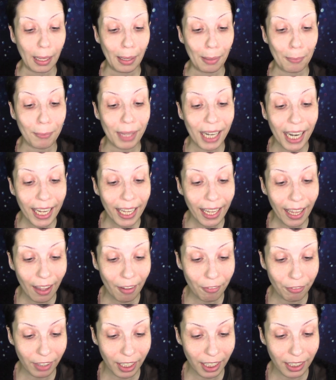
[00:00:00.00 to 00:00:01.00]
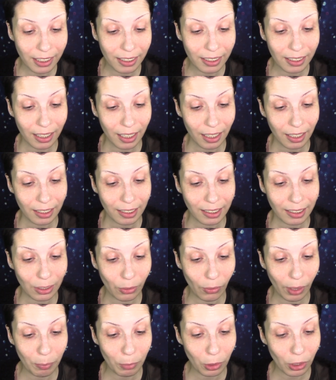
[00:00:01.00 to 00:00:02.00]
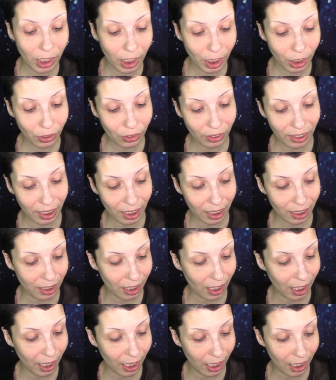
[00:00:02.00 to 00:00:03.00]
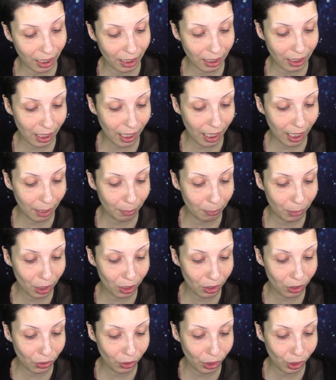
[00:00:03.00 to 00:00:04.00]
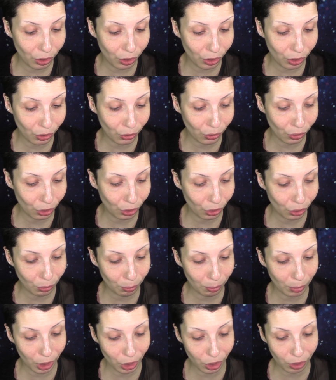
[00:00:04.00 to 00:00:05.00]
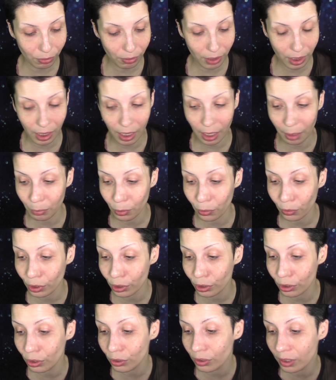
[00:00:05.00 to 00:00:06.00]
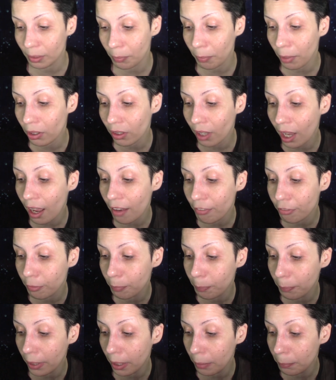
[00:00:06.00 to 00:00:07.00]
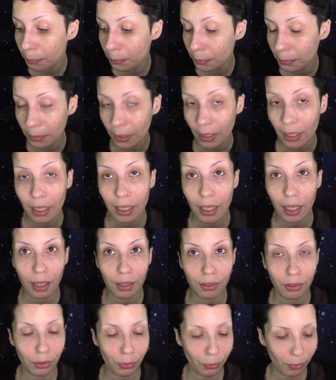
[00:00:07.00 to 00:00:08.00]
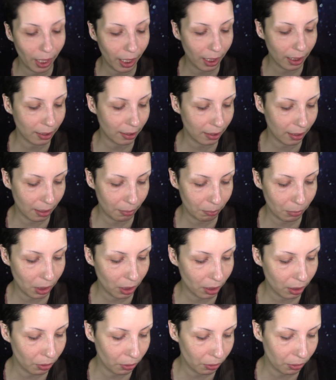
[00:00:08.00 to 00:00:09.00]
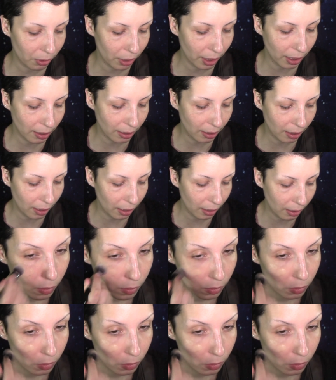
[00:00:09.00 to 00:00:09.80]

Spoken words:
But I have it, so I'm gonna use it, and I'm not going to use too much of it. I'm going to use about half a pump, otherwise I'm gonna go crazy.